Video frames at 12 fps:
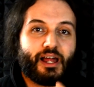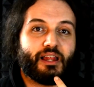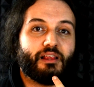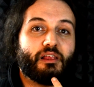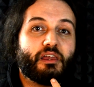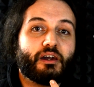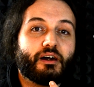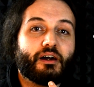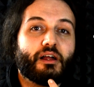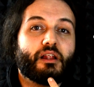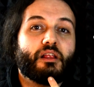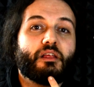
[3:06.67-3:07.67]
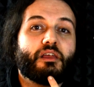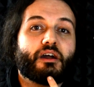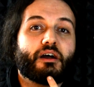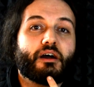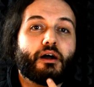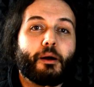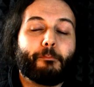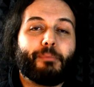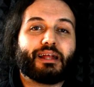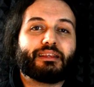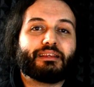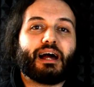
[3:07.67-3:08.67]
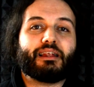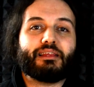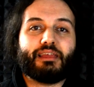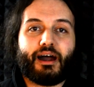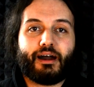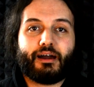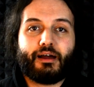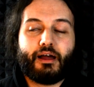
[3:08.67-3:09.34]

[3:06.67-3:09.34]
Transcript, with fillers: L, L, battaglia.